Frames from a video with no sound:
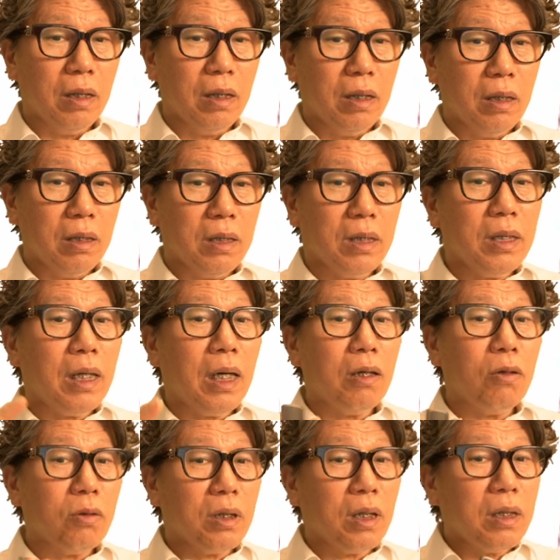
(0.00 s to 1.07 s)
first the
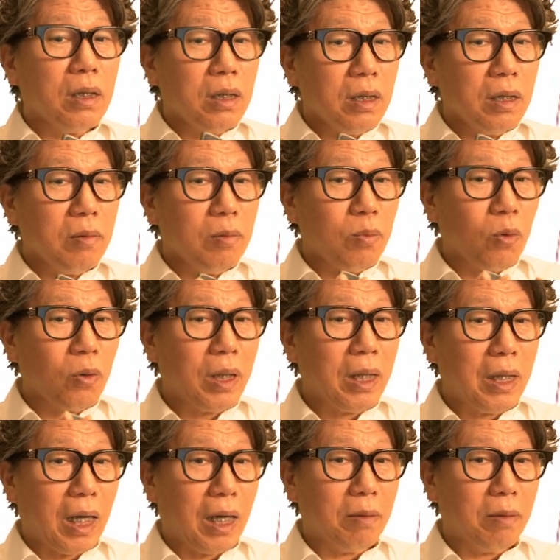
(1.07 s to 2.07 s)
CR is used to position the